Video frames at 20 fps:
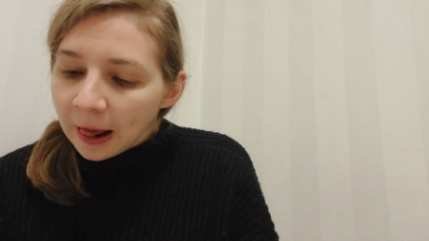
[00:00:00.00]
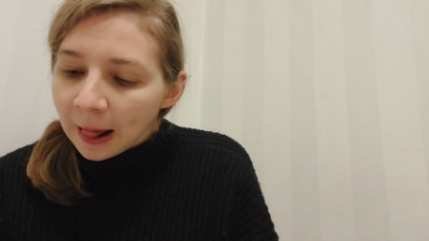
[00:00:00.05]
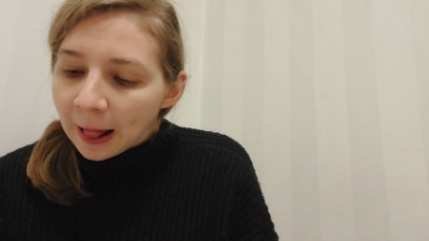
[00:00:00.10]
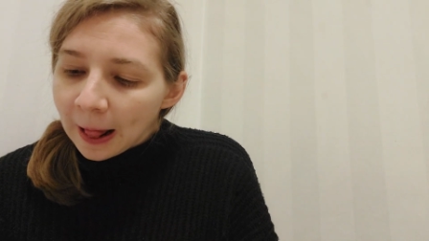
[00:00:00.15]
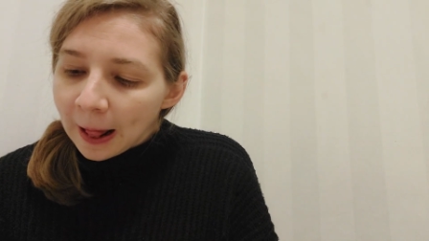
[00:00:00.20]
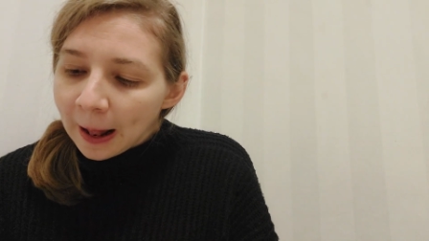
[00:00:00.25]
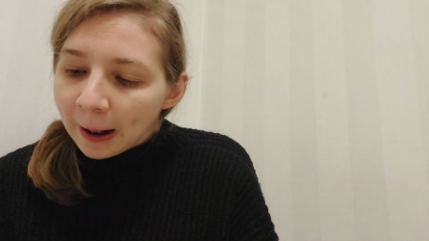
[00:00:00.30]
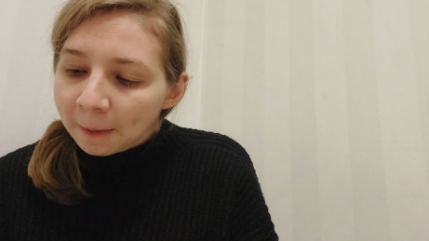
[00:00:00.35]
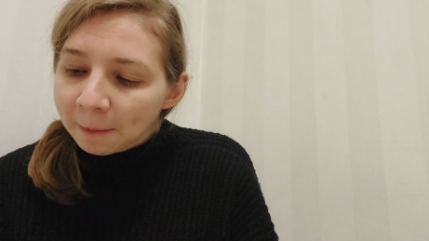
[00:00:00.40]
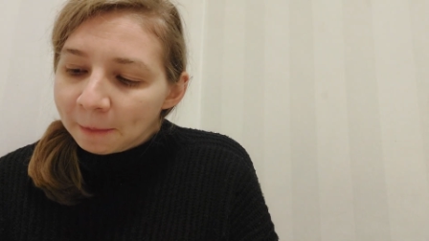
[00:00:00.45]

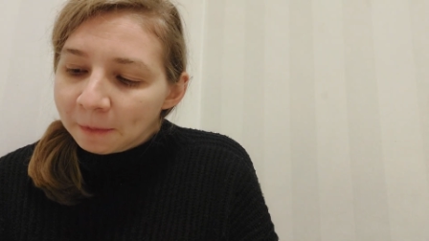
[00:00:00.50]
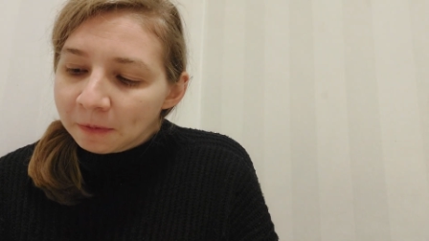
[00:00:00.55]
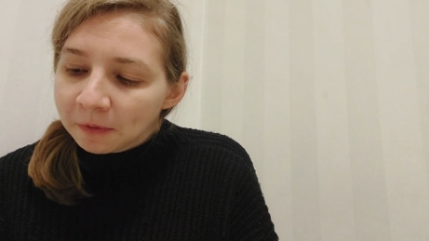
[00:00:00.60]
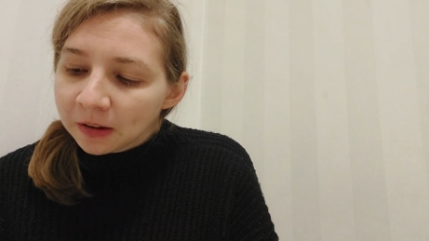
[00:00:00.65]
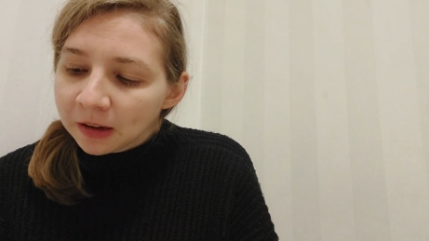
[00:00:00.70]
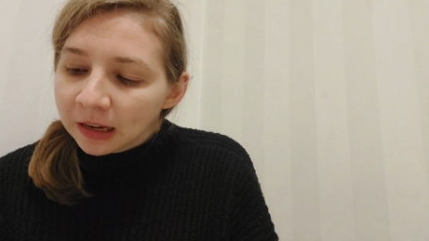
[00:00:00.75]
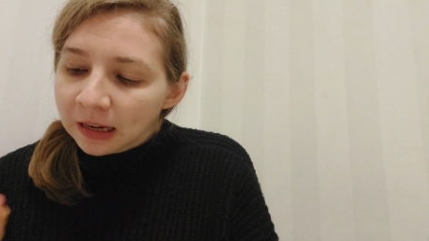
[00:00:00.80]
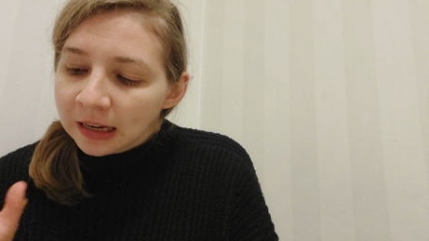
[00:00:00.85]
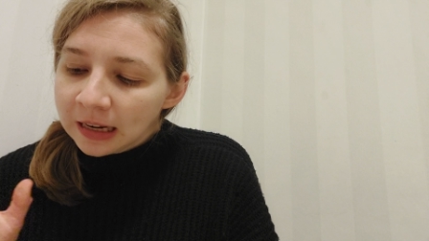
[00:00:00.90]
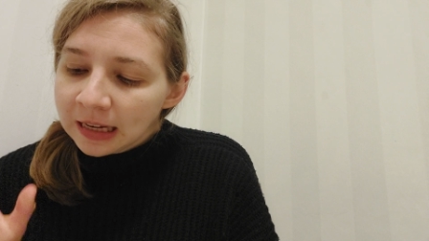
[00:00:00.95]

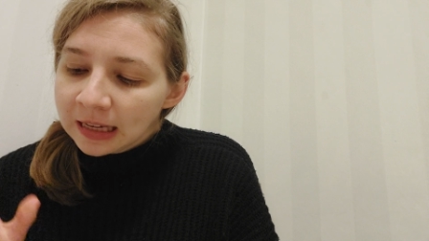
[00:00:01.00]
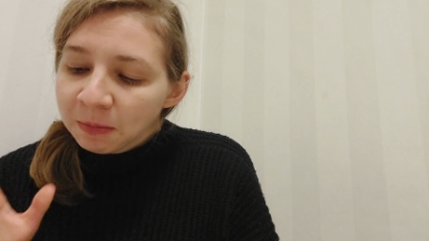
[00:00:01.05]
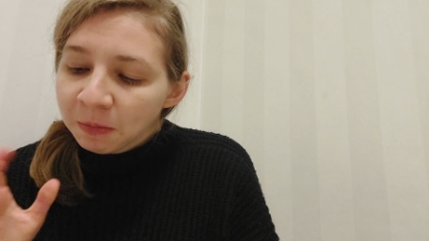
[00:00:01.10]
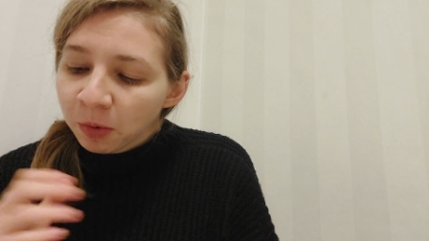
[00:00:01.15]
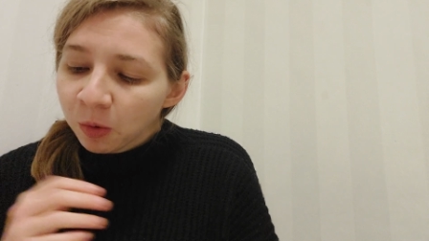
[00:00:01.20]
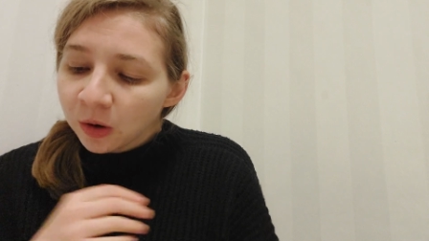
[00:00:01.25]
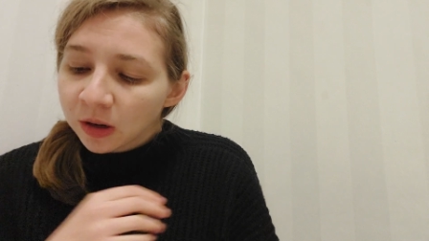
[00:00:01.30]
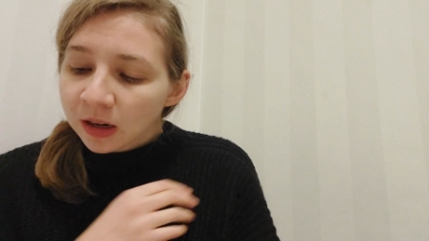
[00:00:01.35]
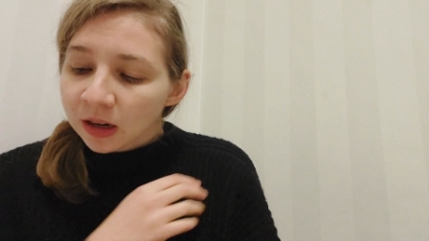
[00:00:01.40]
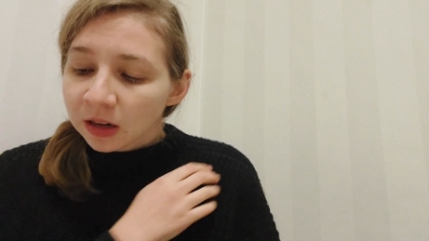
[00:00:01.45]
It is
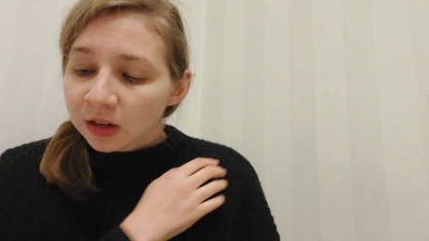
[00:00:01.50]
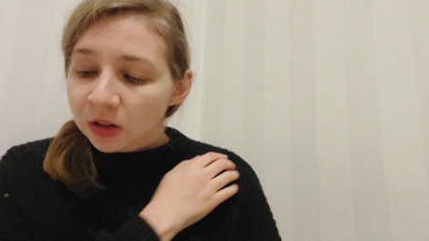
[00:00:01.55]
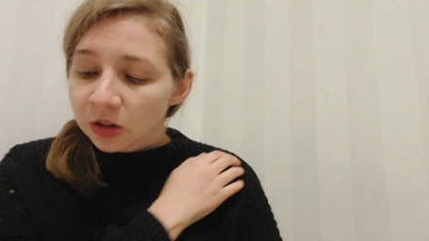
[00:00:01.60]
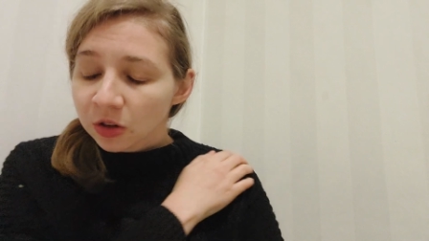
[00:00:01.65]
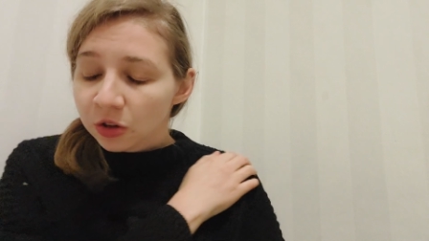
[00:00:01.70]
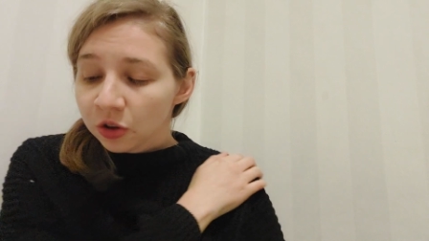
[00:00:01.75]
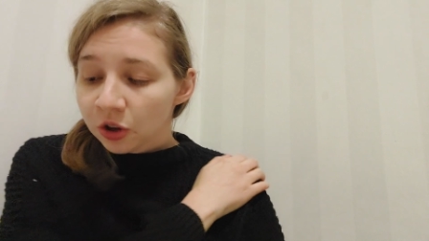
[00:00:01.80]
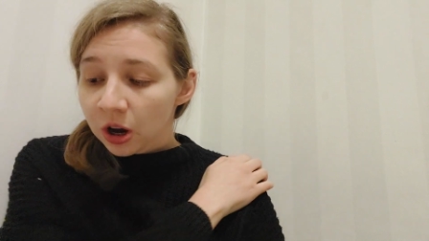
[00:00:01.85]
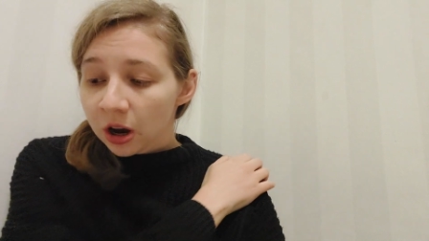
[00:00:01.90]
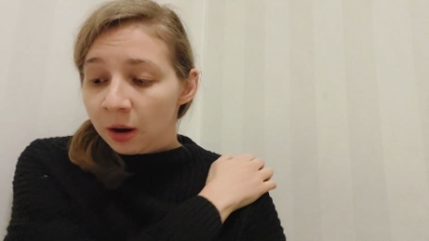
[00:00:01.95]
important
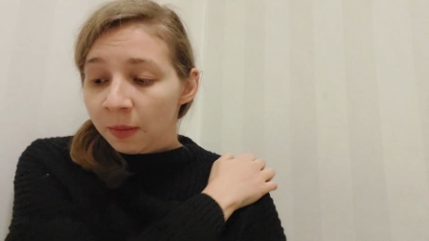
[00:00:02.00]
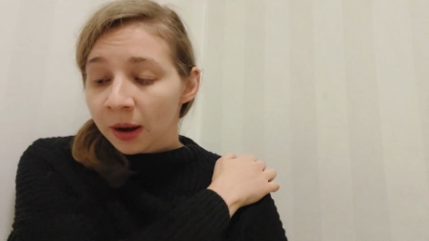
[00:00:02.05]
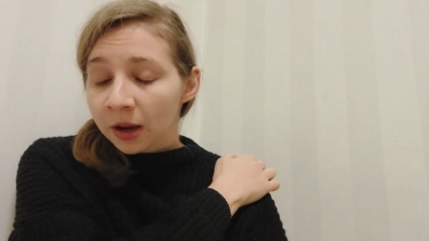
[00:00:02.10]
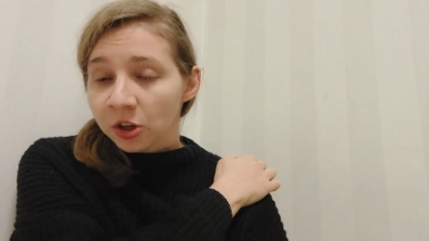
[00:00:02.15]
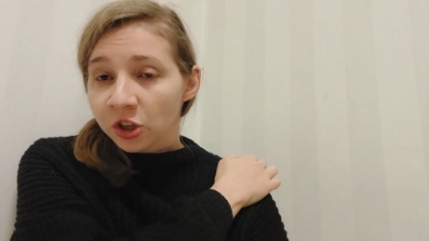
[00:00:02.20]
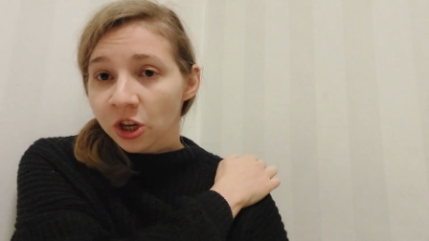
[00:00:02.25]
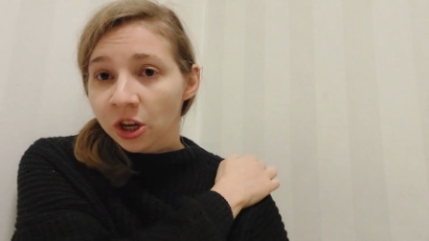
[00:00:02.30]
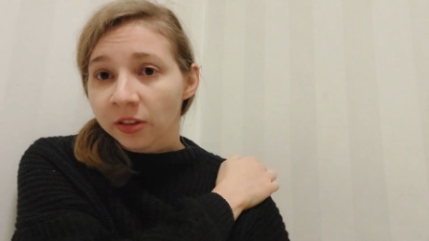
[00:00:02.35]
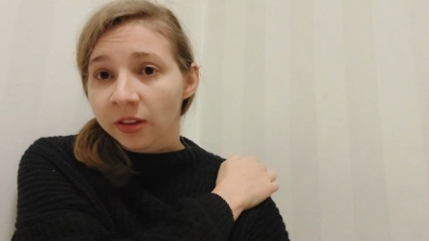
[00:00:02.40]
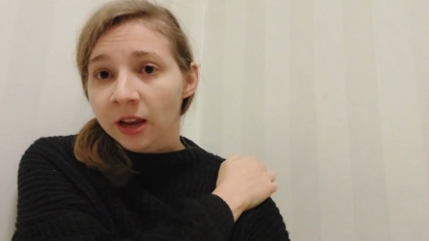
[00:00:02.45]
to talk about
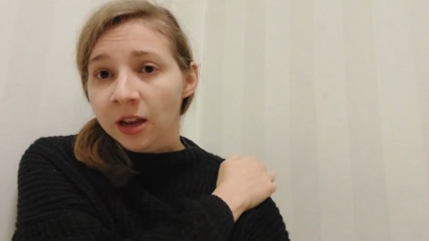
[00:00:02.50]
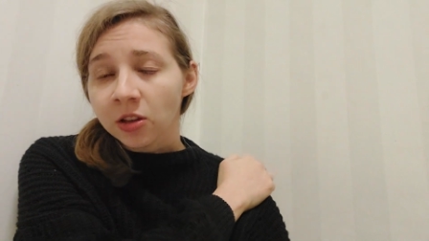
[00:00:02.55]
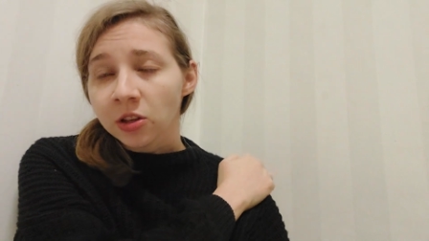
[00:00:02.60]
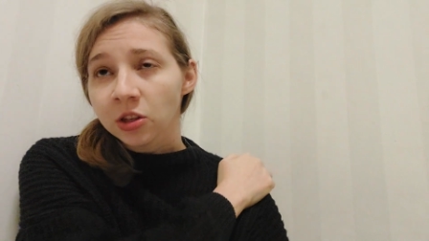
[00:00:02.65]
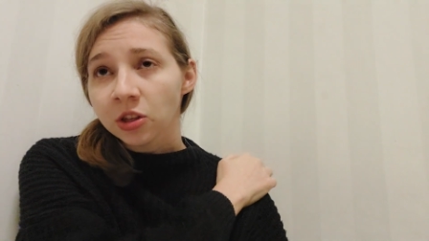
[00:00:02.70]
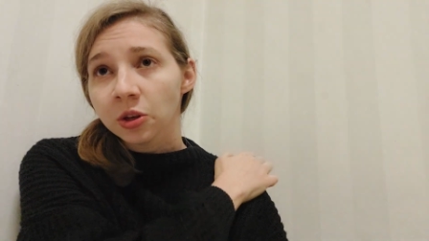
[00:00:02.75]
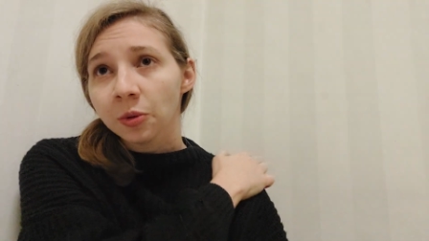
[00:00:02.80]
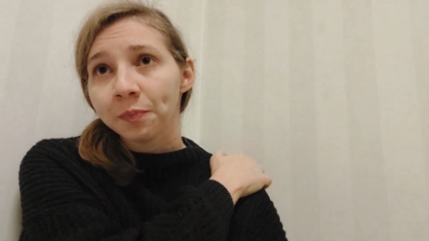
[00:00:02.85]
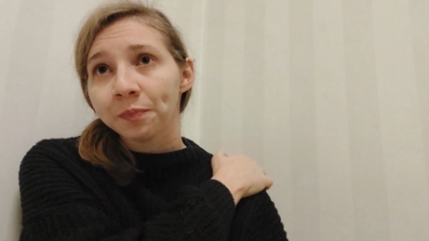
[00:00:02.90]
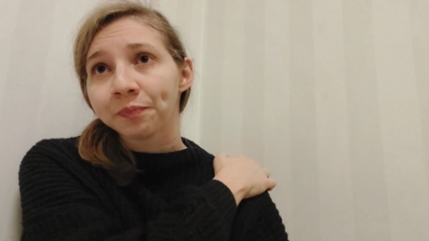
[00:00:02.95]

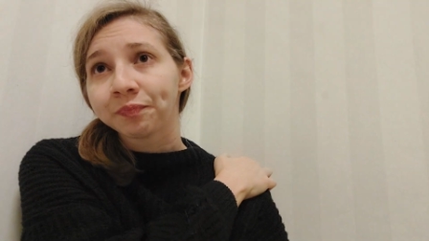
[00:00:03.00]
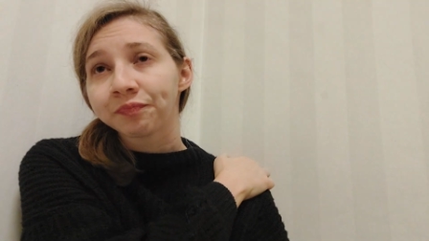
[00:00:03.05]
shutdowns,